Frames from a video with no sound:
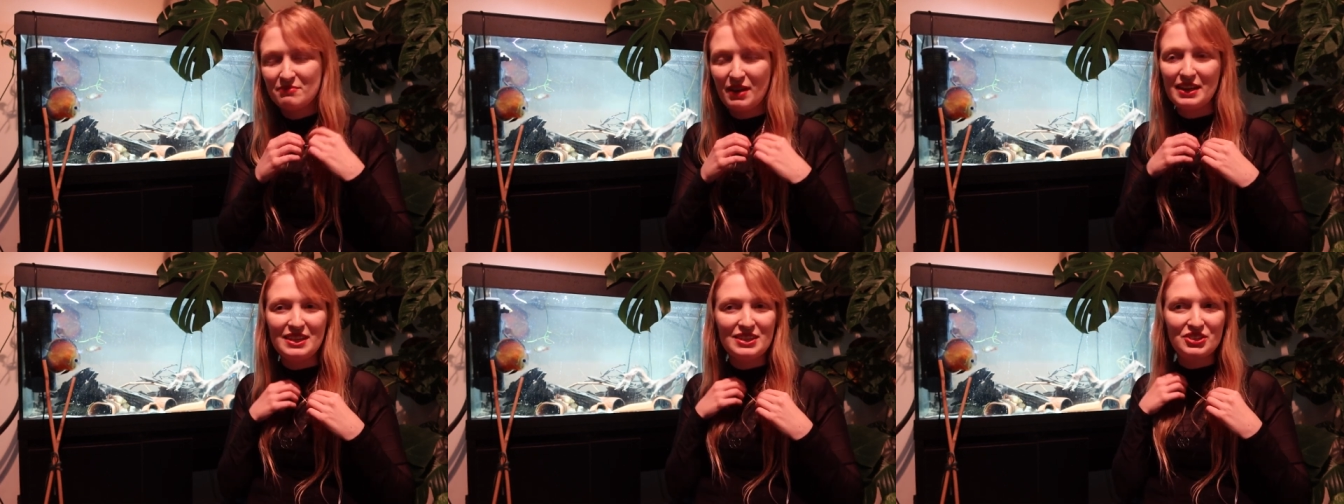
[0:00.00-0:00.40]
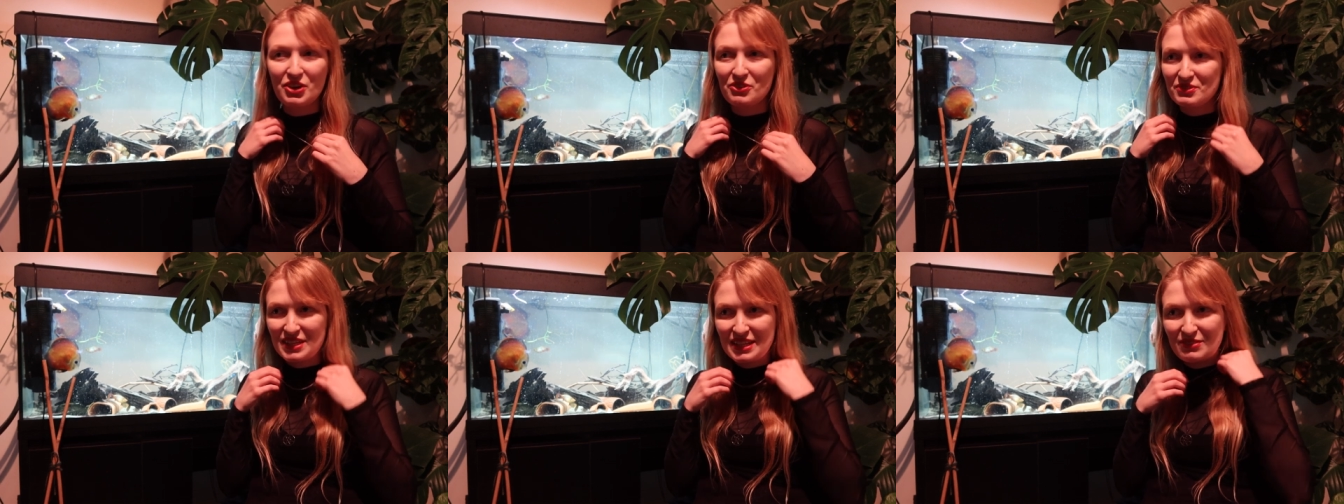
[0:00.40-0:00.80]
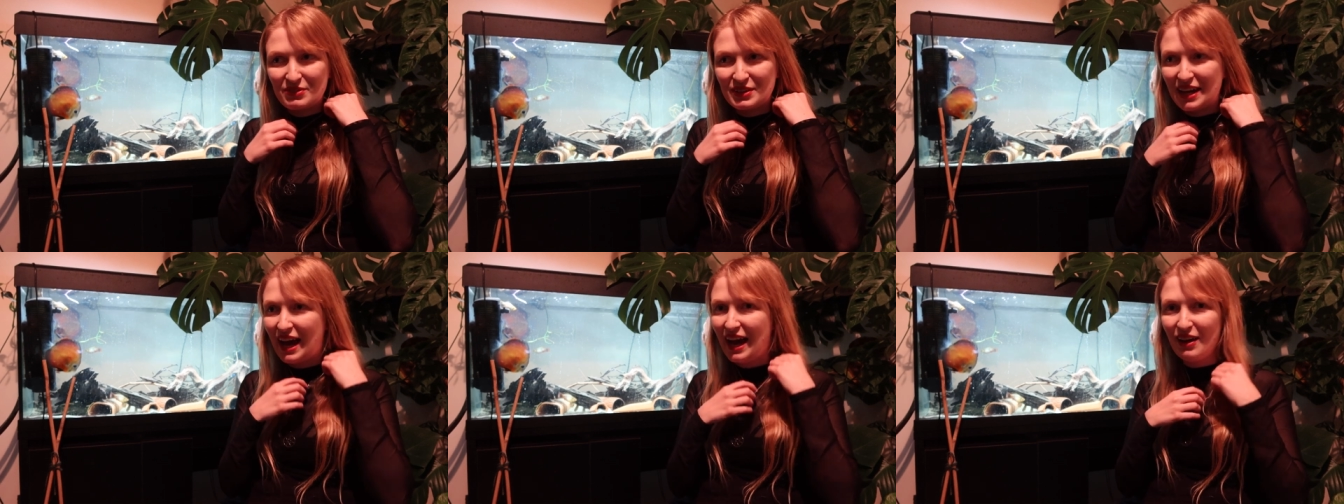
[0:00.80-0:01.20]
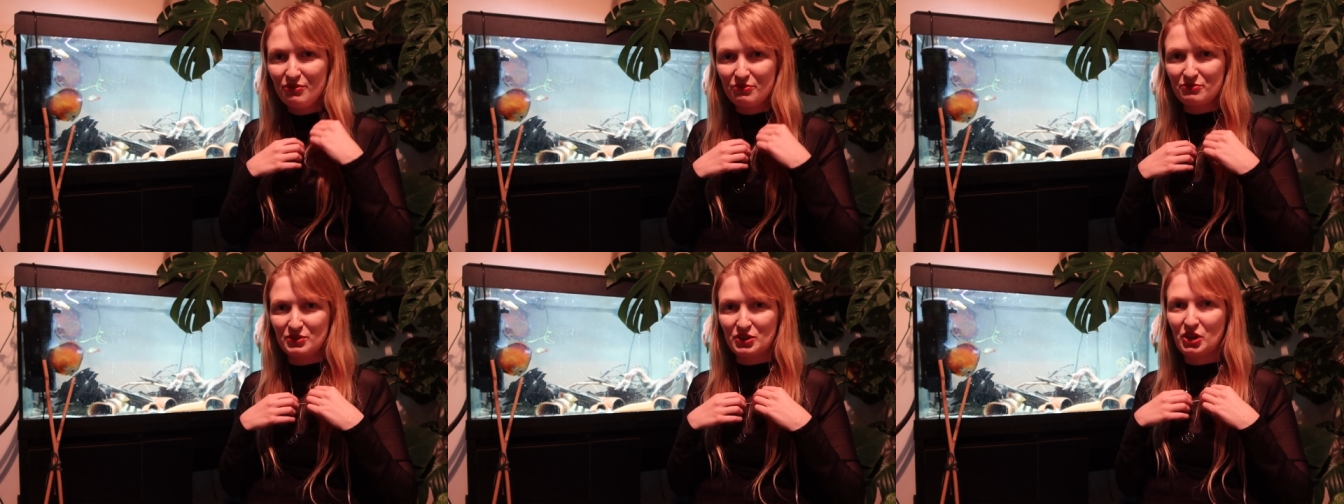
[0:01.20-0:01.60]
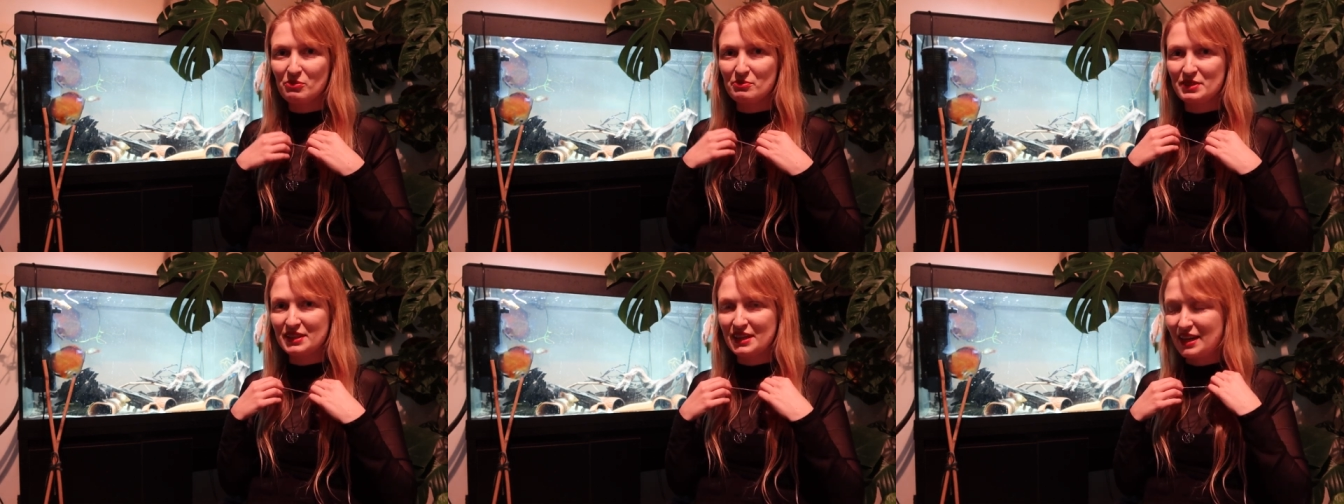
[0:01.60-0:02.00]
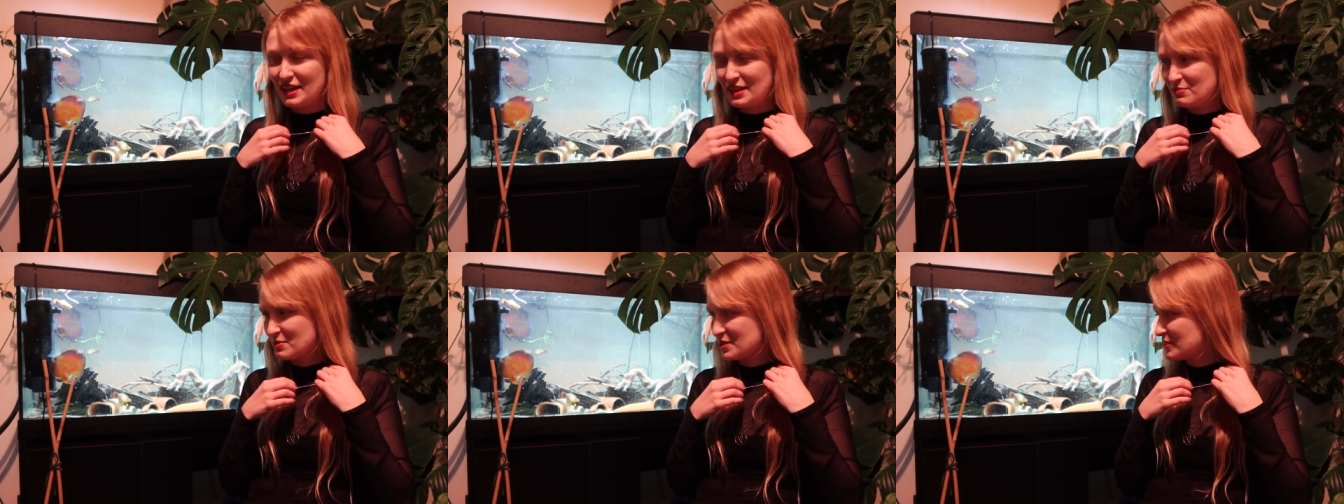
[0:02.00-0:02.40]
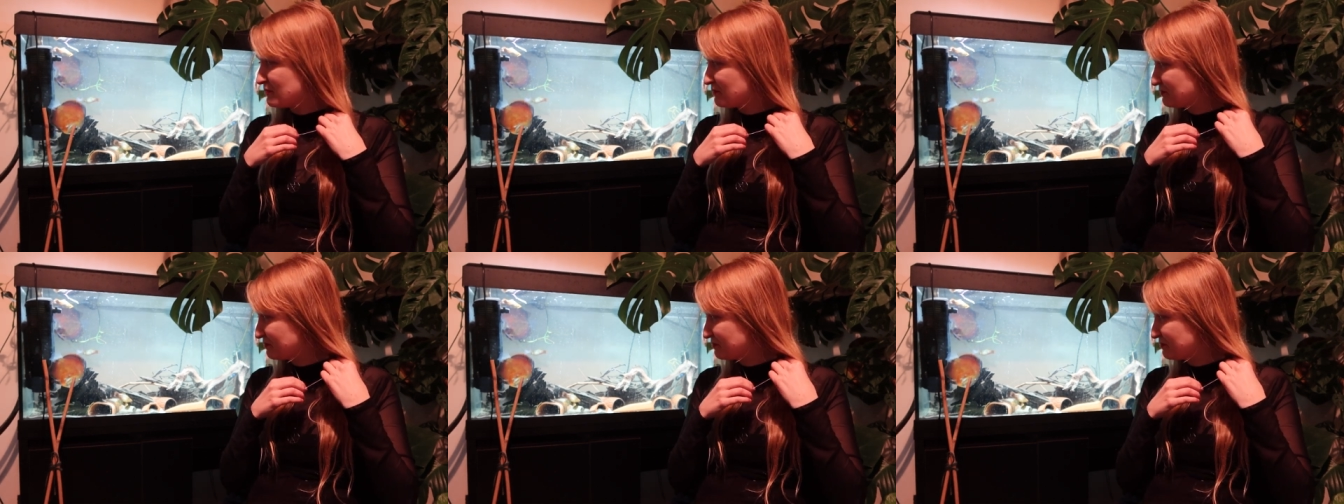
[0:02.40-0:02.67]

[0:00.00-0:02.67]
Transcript: many don't even have common names.